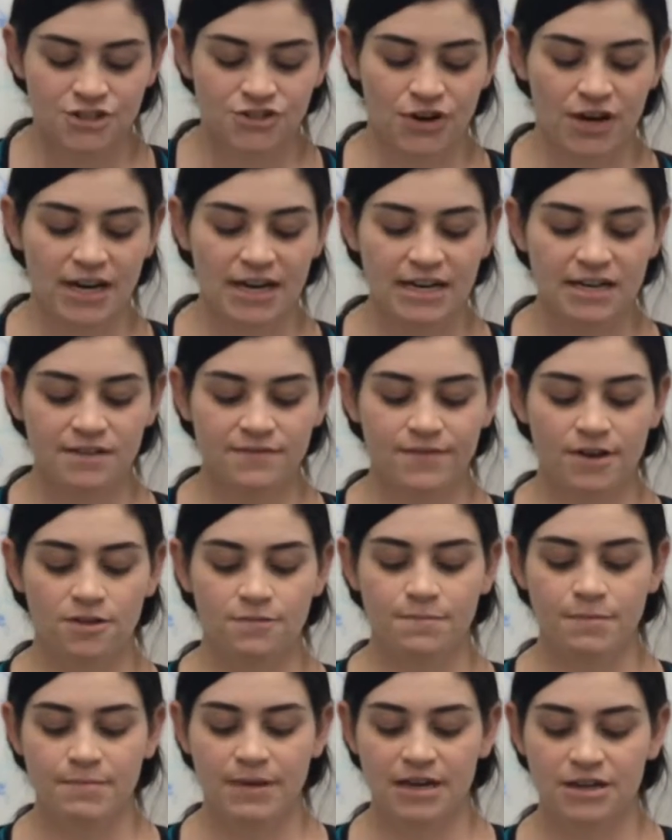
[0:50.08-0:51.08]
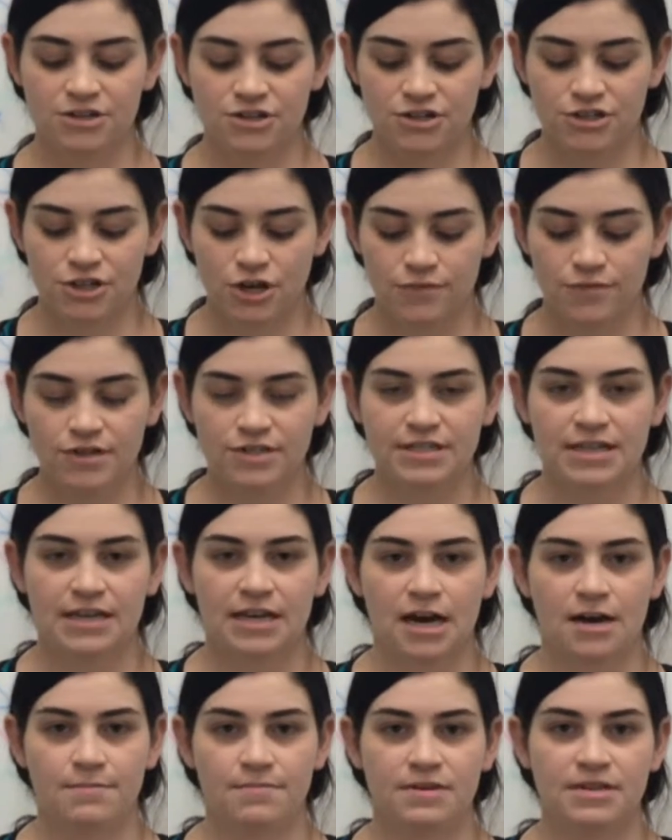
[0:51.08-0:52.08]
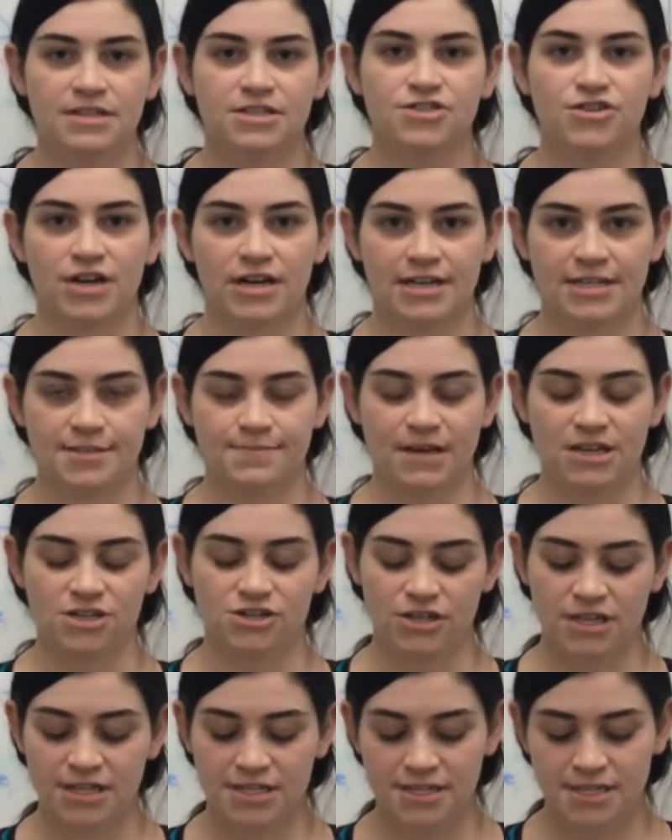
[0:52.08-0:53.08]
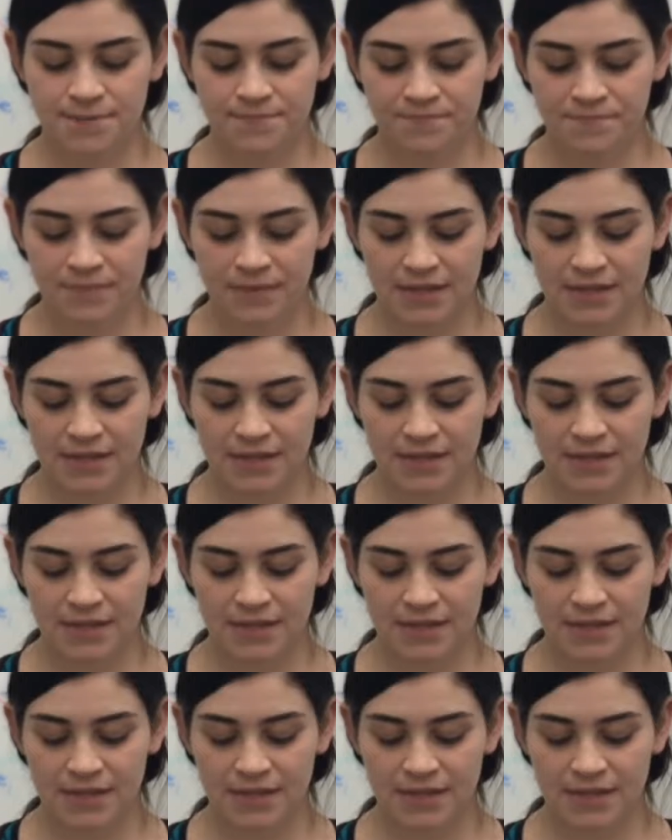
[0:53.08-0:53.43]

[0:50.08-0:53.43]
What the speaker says: Training and development managers oversee a company's training specialists.